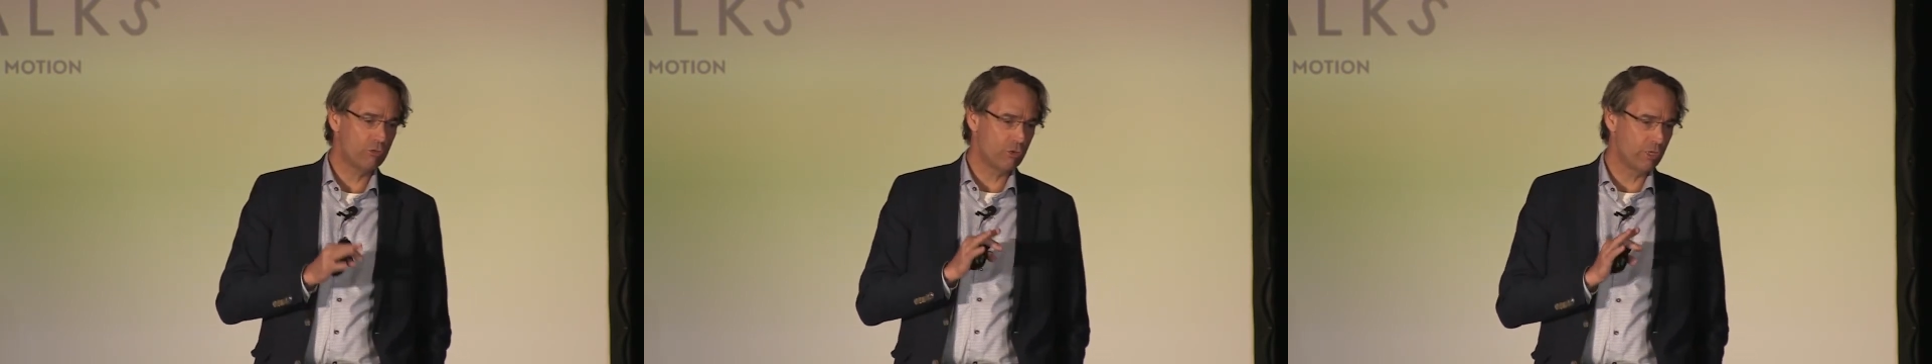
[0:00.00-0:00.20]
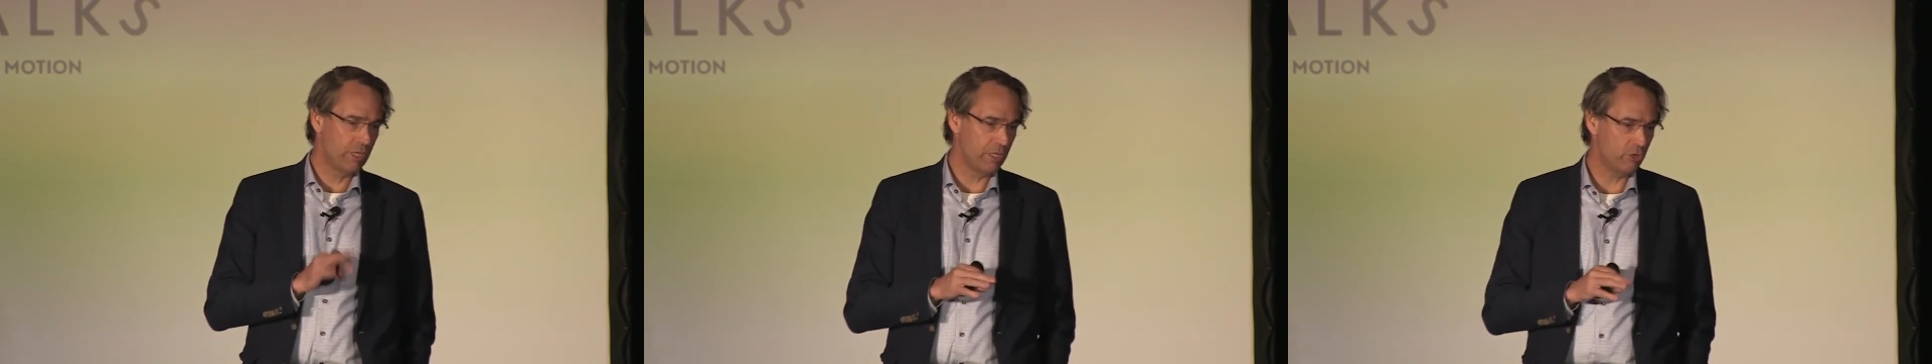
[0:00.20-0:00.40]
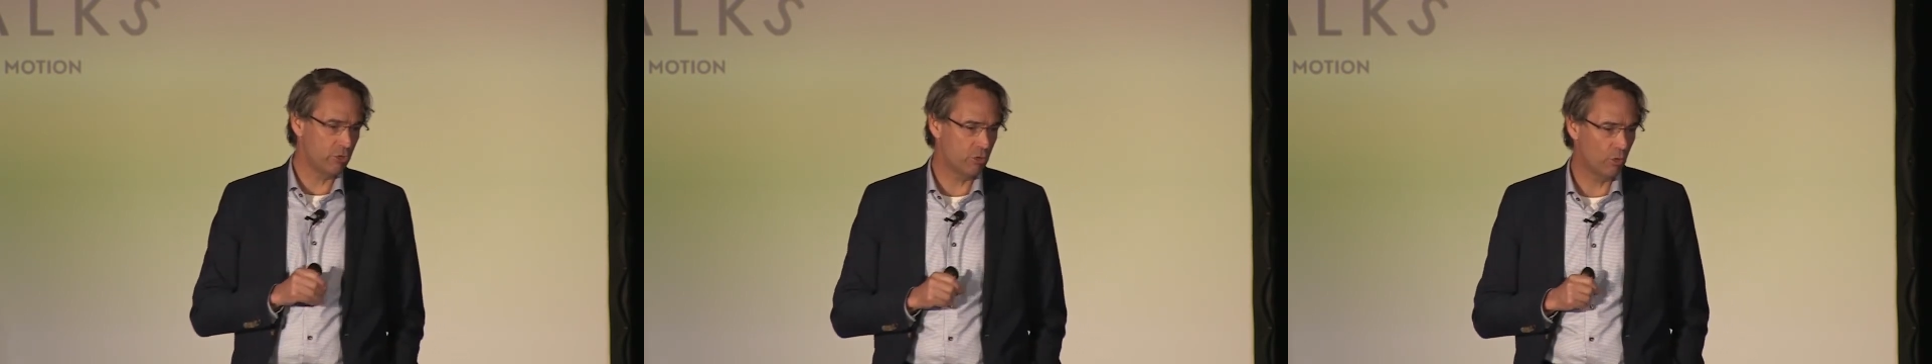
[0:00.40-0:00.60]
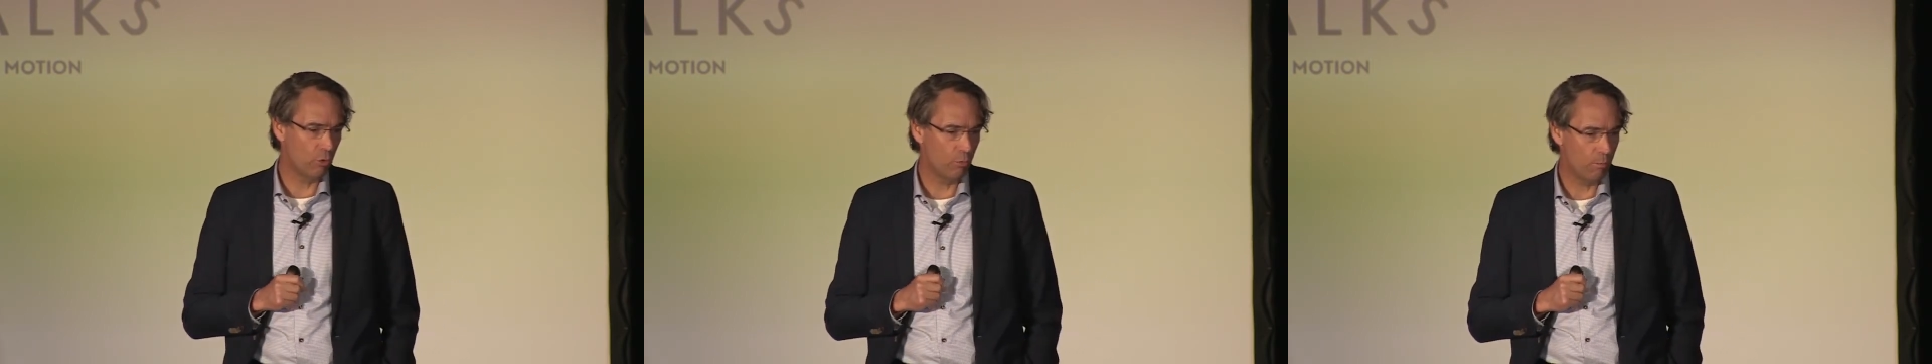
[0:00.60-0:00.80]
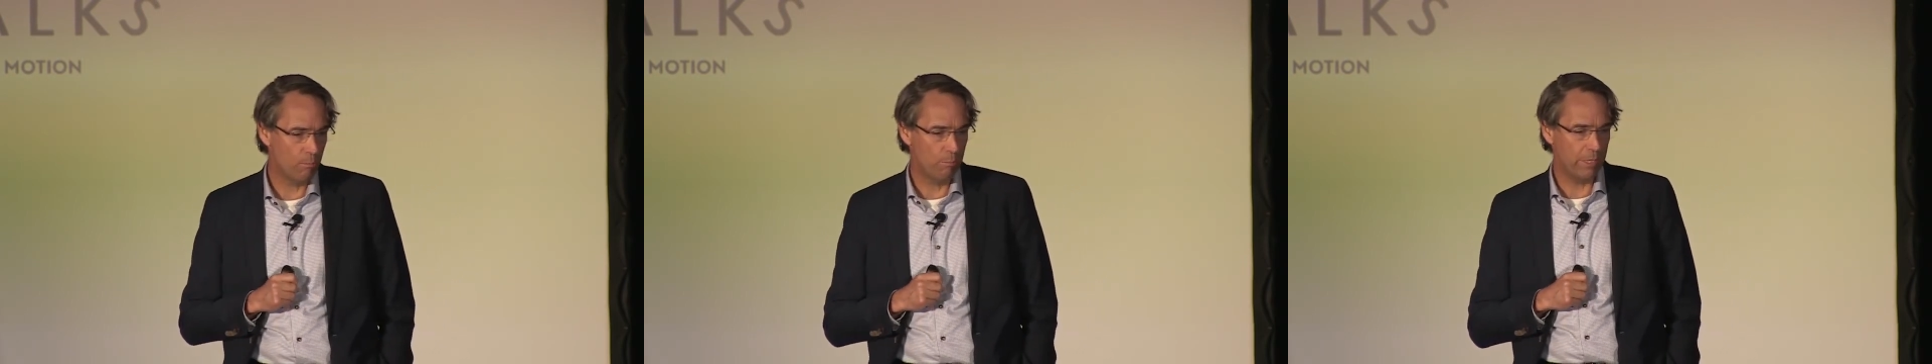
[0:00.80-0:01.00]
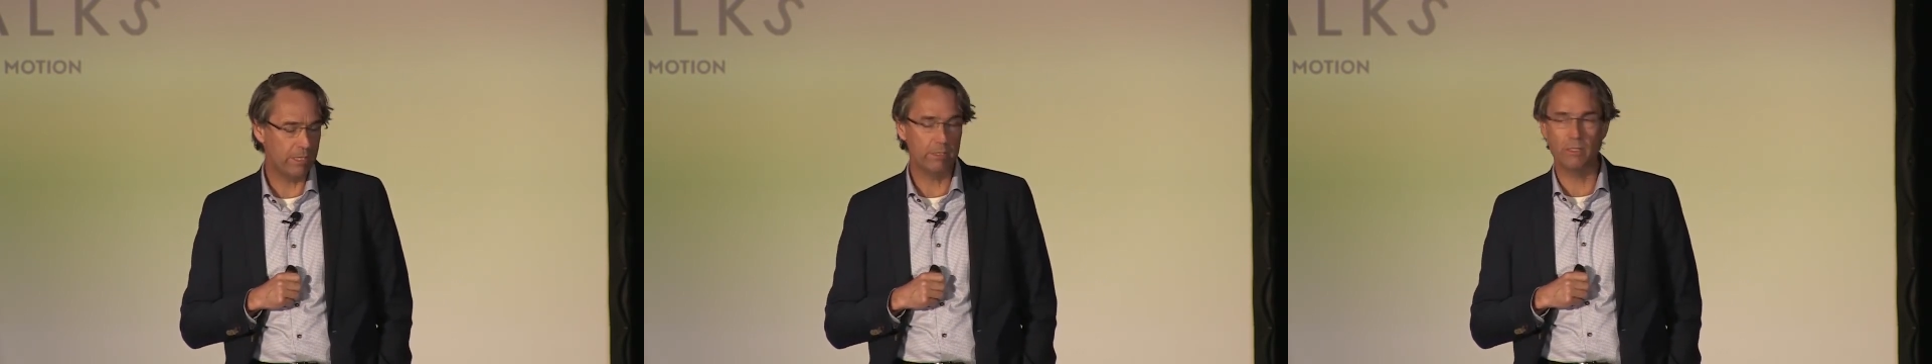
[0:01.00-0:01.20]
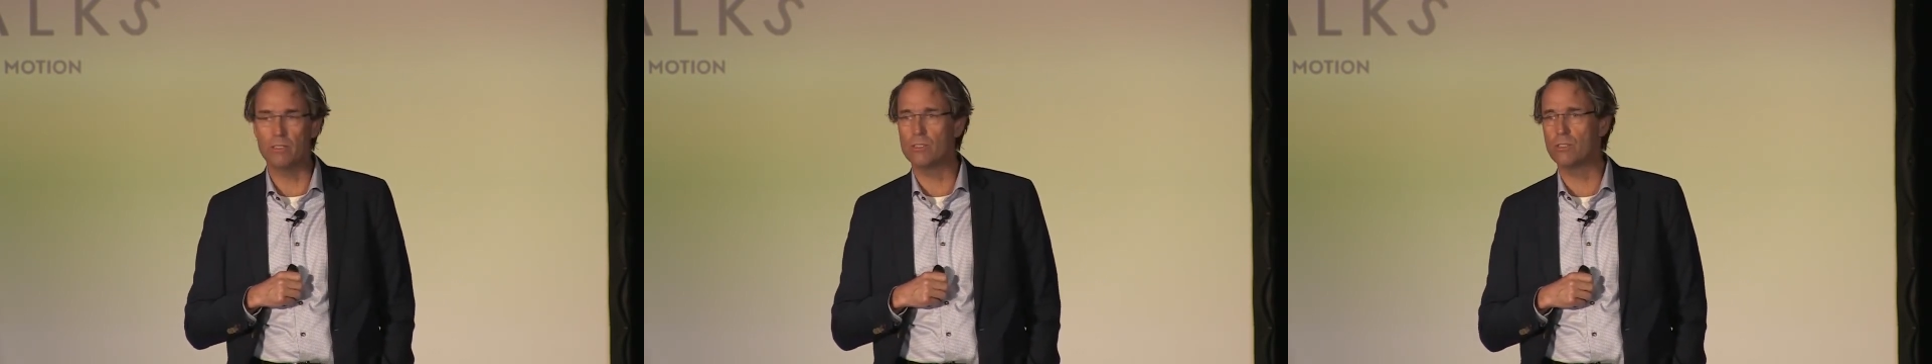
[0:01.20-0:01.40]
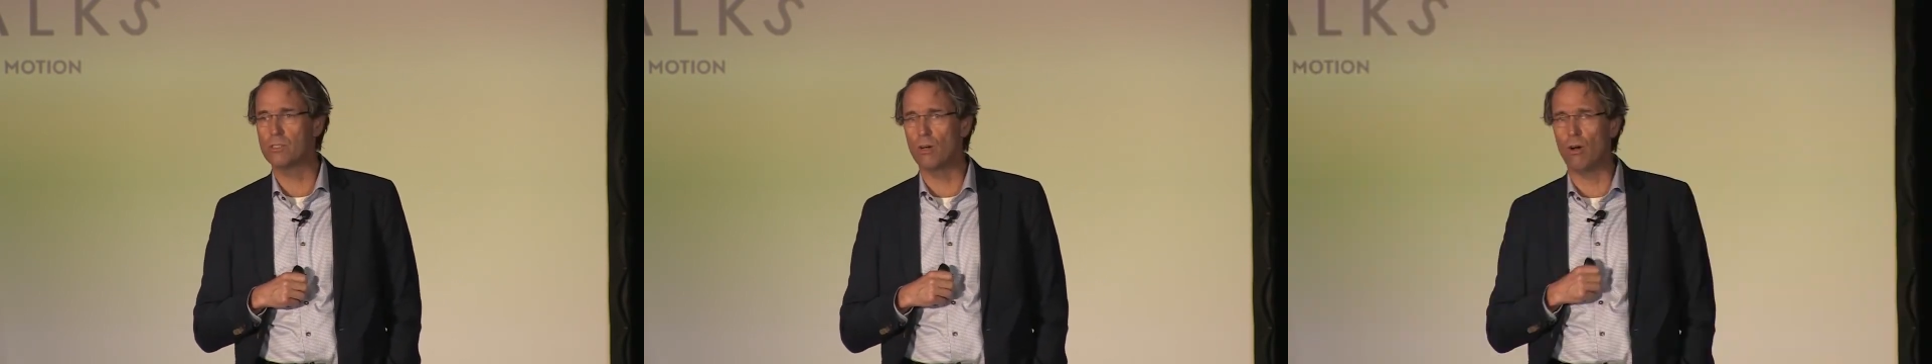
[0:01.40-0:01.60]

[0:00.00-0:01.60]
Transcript: traditional pistons